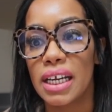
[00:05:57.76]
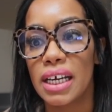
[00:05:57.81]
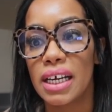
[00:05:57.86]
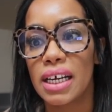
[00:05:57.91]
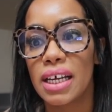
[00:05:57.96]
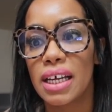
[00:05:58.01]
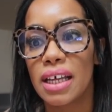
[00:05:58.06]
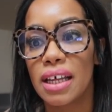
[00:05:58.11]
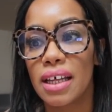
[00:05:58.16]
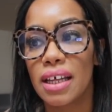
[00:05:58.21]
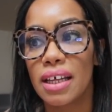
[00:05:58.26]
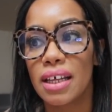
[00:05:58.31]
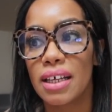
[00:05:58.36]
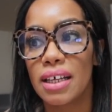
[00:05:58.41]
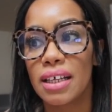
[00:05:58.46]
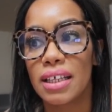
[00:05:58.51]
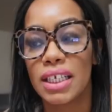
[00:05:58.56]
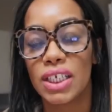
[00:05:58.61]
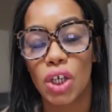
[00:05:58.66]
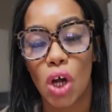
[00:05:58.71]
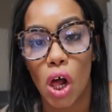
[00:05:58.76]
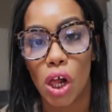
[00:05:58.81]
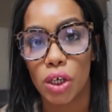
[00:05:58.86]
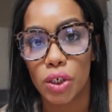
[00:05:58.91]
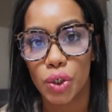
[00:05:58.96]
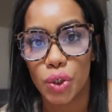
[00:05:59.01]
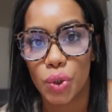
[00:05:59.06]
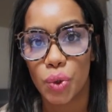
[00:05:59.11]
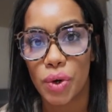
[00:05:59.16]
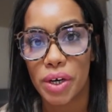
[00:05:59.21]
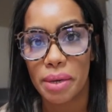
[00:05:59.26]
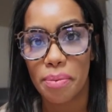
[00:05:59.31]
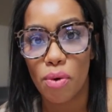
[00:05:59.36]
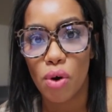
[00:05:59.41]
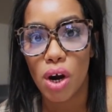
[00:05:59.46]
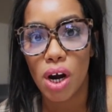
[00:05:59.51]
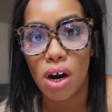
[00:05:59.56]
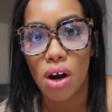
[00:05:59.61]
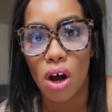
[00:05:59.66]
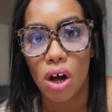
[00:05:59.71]
the dollar store
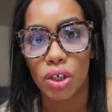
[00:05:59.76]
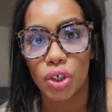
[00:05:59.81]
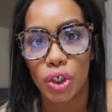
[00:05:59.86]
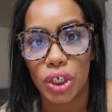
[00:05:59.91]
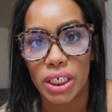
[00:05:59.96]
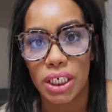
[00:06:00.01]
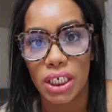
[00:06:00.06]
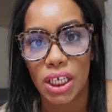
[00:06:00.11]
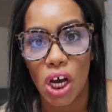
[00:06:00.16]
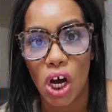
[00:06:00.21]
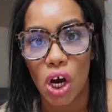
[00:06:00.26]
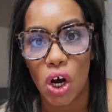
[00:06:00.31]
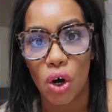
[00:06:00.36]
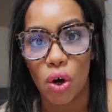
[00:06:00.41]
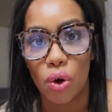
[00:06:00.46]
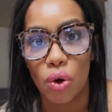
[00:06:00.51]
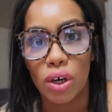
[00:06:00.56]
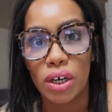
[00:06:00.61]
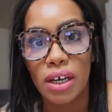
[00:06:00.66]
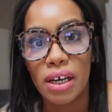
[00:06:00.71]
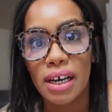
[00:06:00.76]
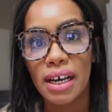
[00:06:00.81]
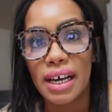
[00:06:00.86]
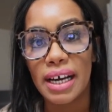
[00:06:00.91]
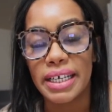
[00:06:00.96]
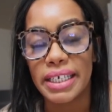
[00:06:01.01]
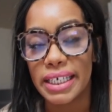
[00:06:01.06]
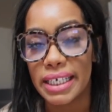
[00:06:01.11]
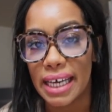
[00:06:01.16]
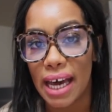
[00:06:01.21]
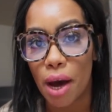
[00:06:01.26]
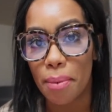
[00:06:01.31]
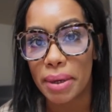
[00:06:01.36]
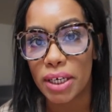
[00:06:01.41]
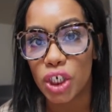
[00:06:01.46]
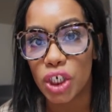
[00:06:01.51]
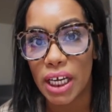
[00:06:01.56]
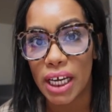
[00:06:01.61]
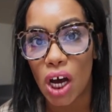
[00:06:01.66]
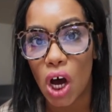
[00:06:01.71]
anymore, I'll just go and see how
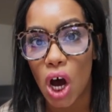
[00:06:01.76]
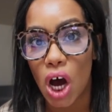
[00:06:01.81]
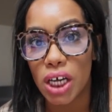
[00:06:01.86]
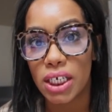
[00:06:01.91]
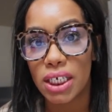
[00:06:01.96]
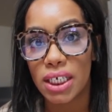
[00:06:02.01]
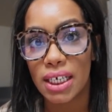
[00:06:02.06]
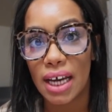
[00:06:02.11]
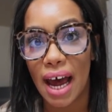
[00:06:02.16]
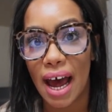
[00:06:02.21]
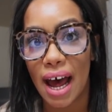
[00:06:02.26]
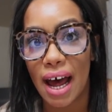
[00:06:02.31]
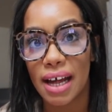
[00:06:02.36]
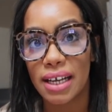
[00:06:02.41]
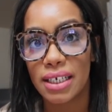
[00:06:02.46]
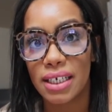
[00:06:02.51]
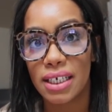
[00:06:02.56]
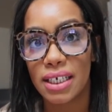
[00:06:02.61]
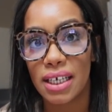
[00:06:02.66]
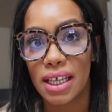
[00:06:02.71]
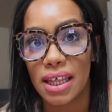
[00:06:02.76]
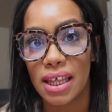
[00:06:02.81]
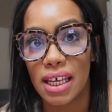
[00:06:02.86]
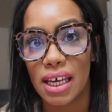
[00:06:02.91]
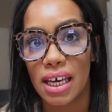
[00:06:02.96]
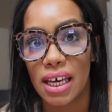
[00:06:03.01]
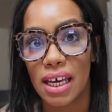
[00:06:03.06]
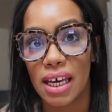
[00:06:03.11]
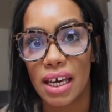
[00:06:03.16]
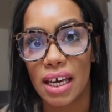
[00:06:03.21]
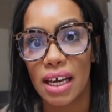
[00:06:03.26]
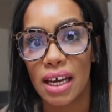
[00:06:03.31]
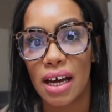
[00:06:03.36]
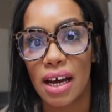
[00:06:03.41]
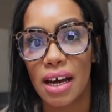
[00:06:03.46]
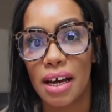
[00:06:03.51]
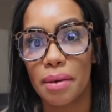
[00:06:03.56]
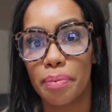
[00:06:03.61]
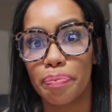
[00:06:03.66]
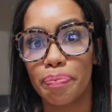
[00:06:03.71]
much they cost at the
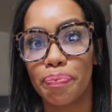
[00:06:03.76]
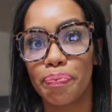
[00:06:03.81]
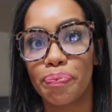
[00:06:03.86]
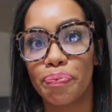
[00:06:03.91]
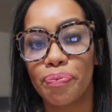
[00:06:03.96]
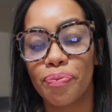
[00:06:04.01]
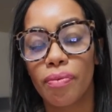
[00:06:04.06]
um,